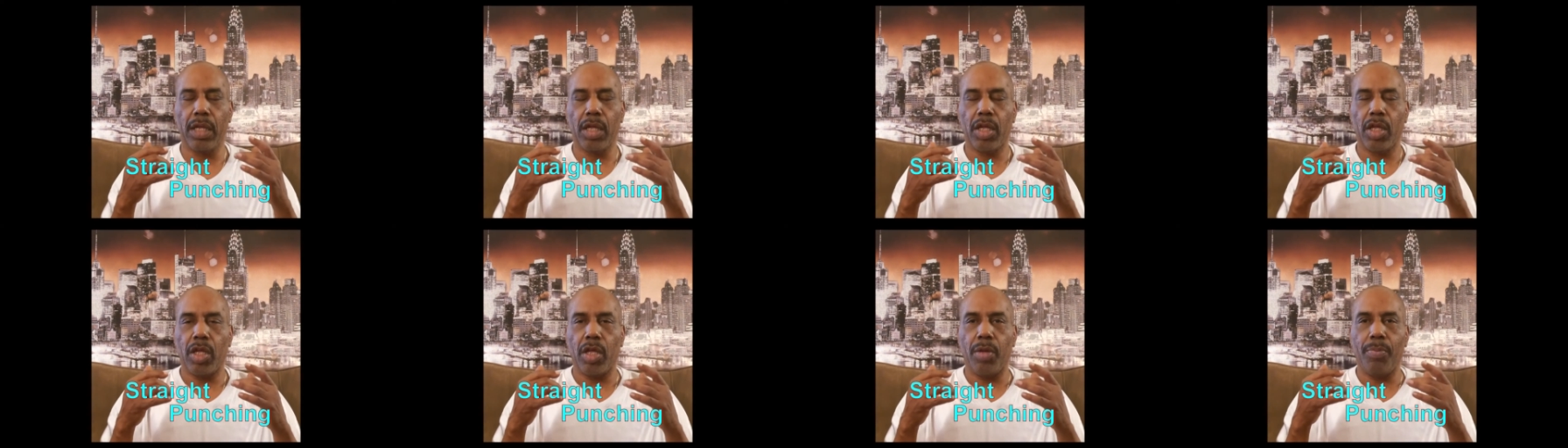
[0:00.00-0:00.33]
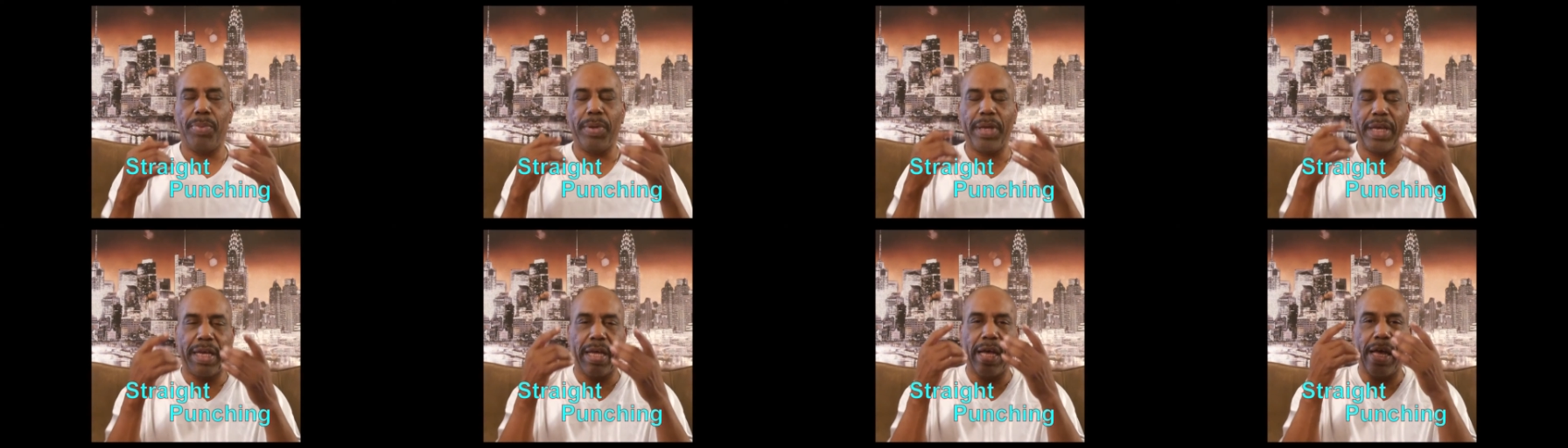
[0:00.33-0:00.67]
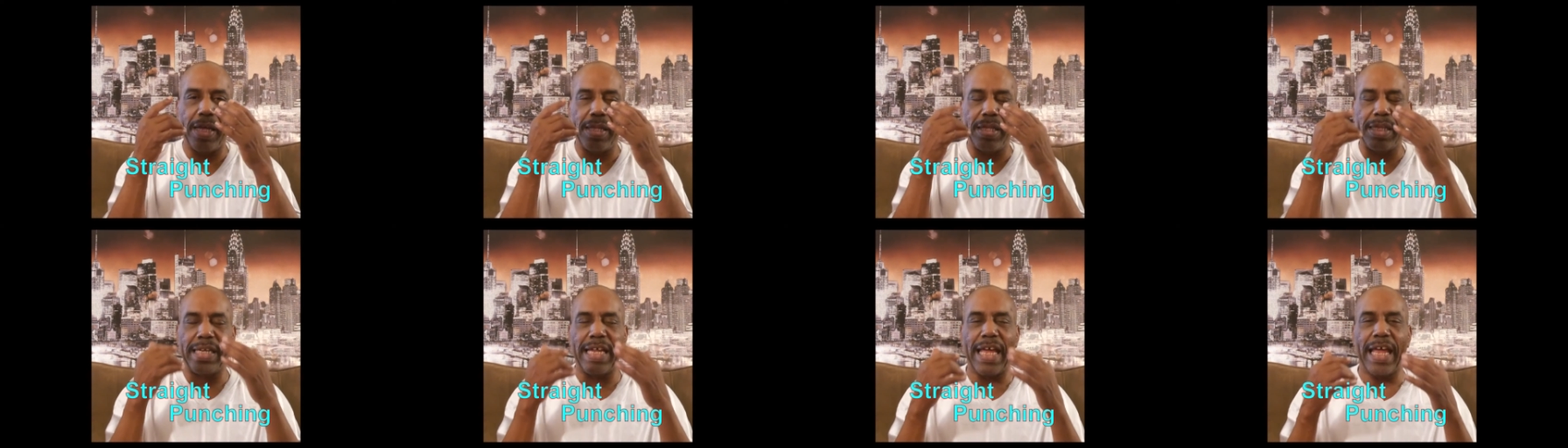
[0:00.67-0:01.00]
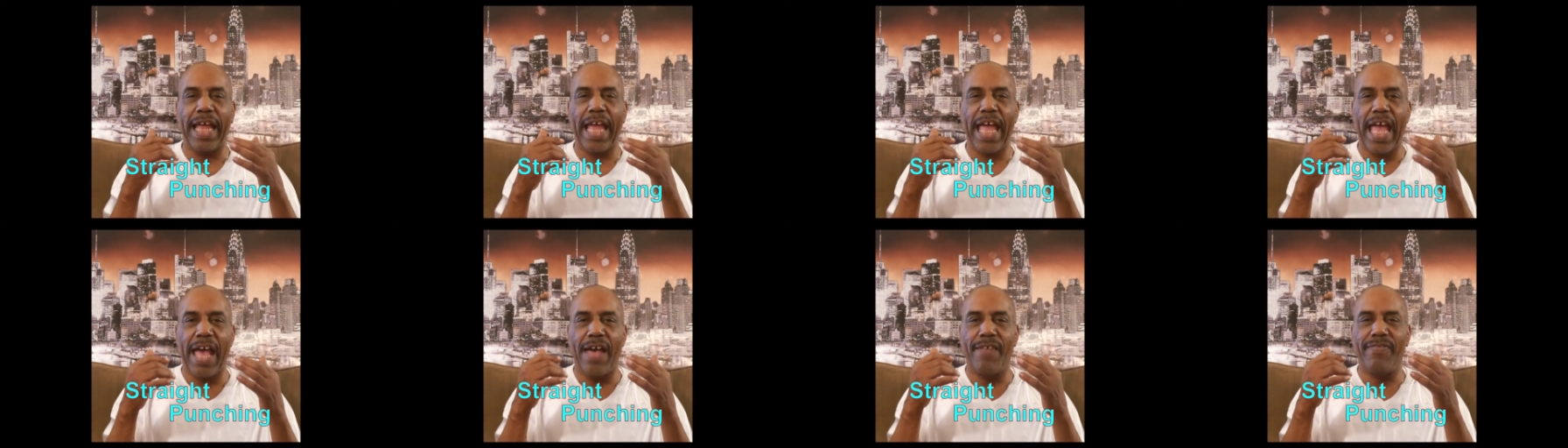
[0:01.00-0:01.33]
And because they
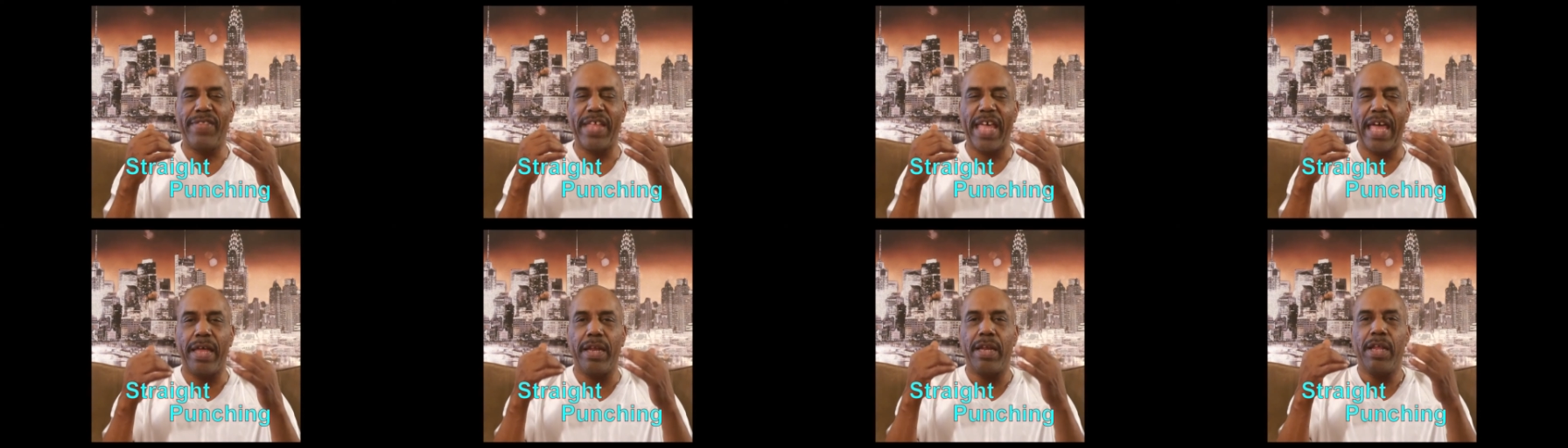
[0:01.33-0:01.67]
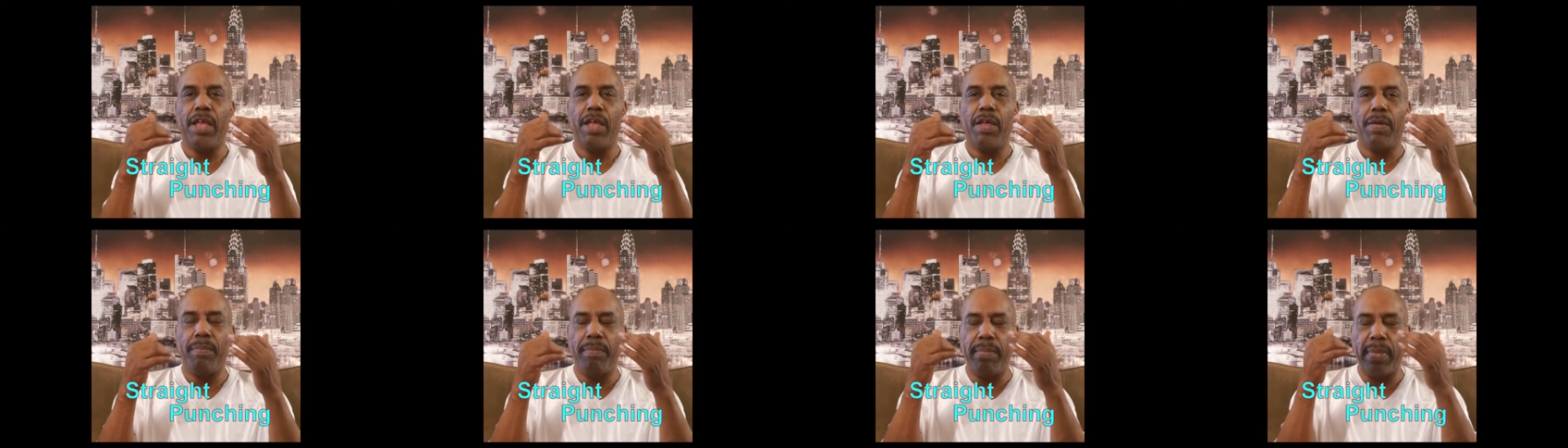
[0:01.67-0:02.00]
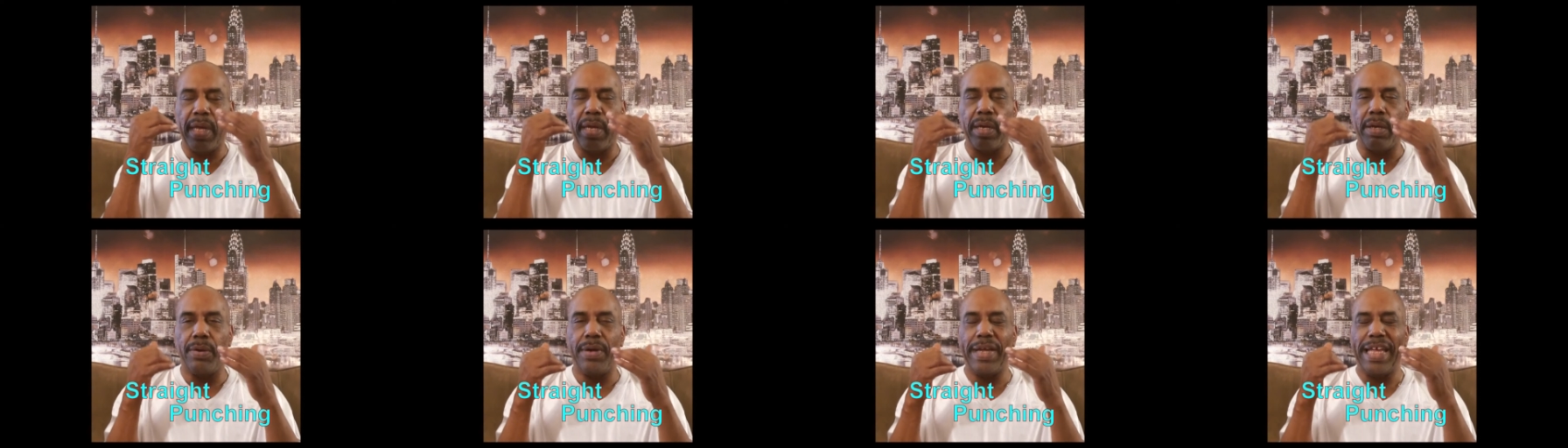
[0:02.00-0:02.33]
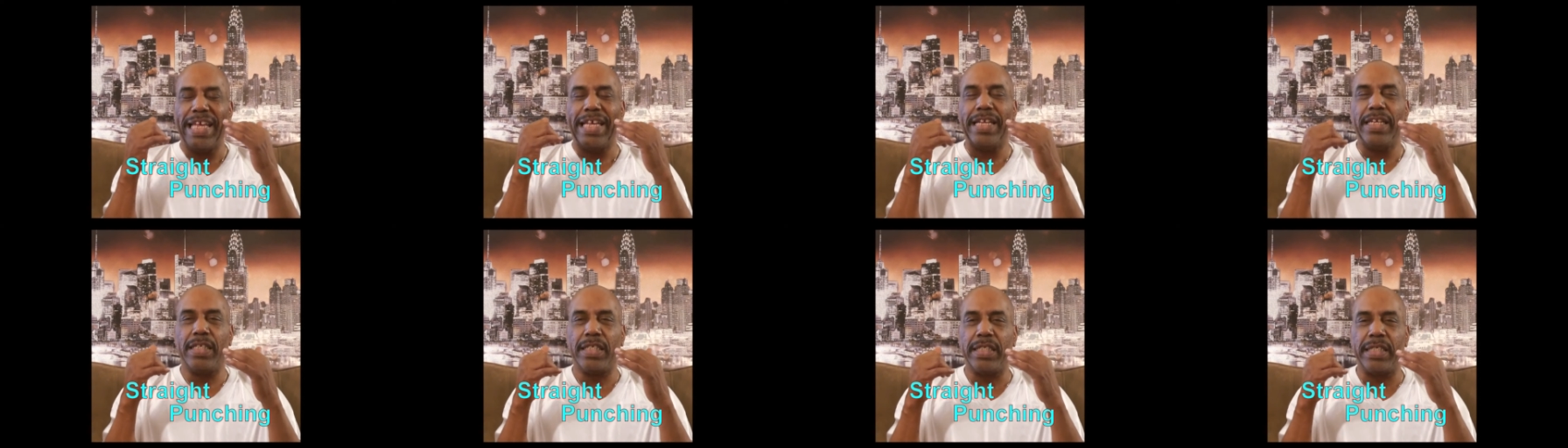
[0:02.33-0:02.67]
have that mental
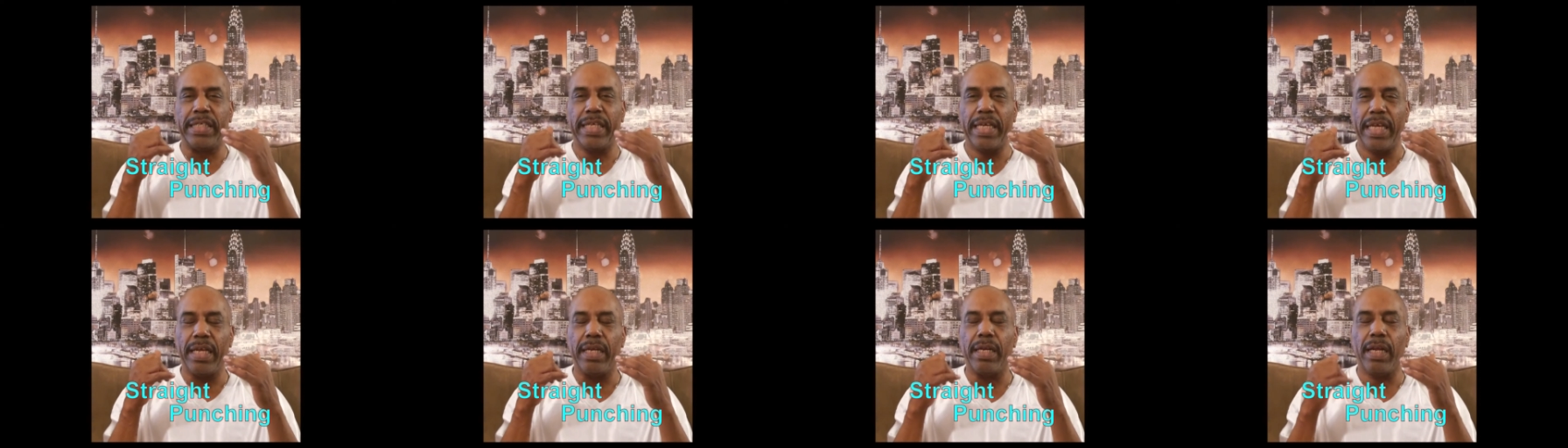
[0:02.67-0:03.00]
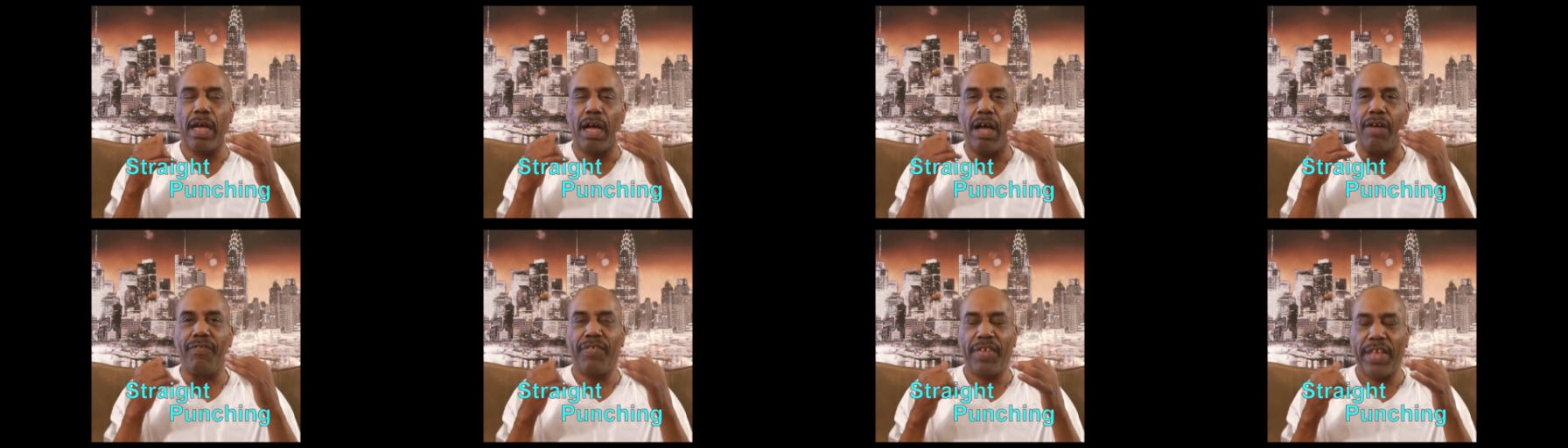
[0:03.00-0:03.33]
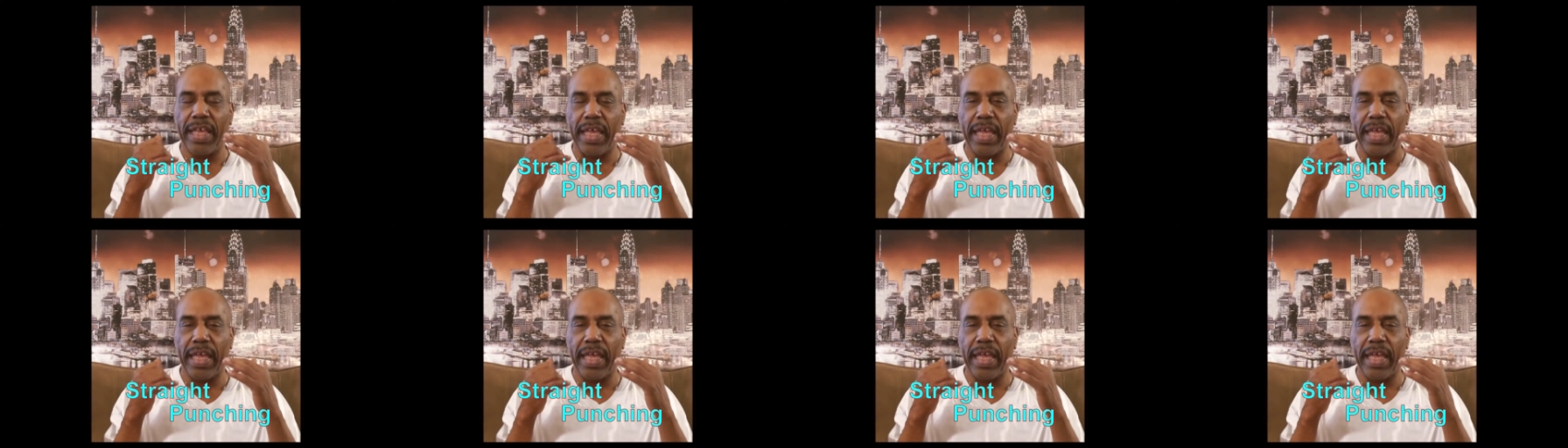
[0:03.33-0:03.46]
intent of